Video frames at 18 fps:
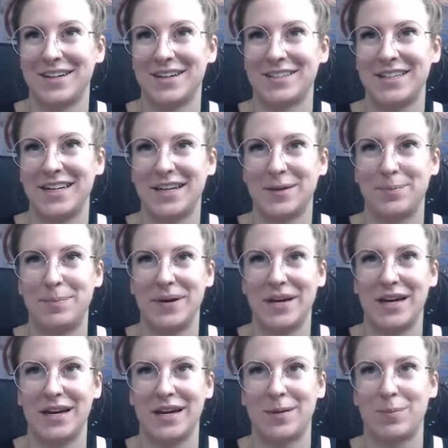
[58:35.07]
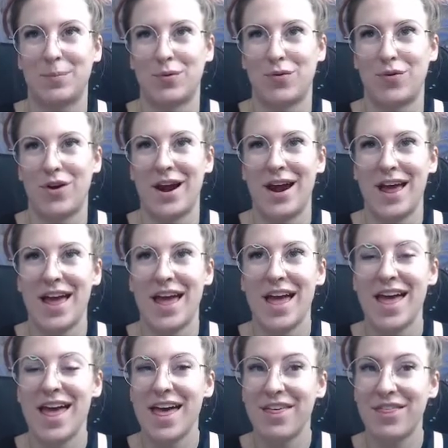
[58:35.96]
Take a big
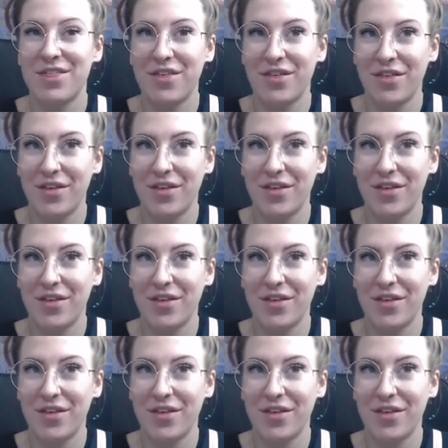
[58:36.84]
breath.